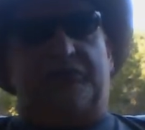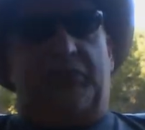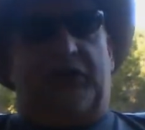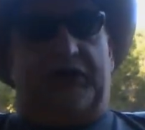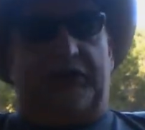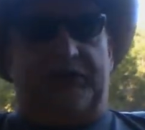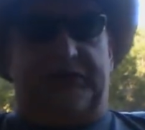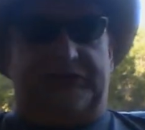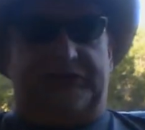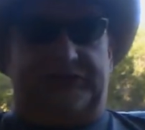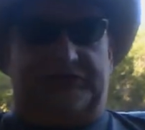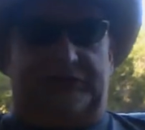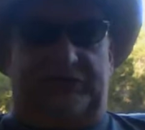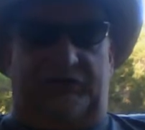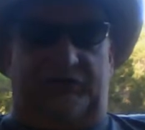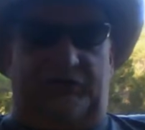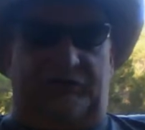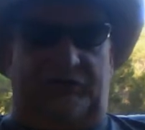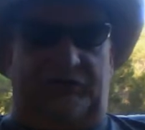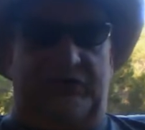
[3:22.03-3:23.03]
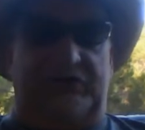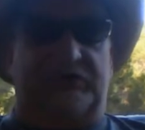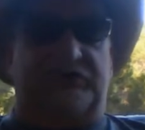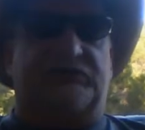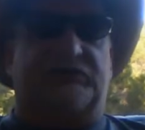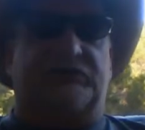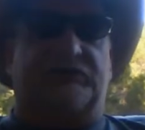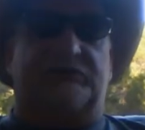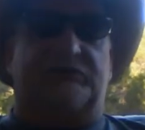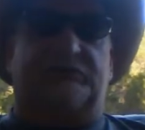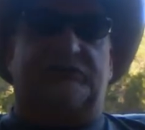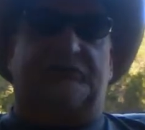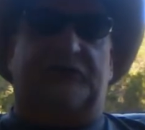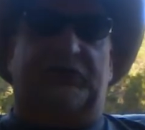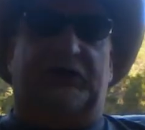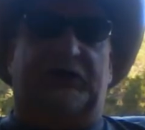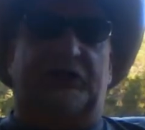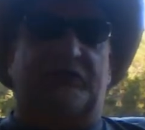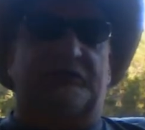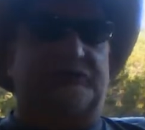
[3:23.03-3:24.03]
by these other nations
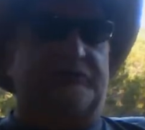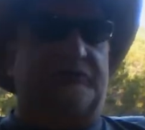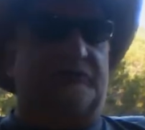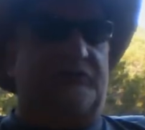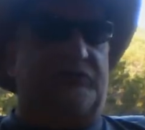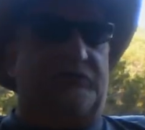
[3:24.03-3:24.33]
because of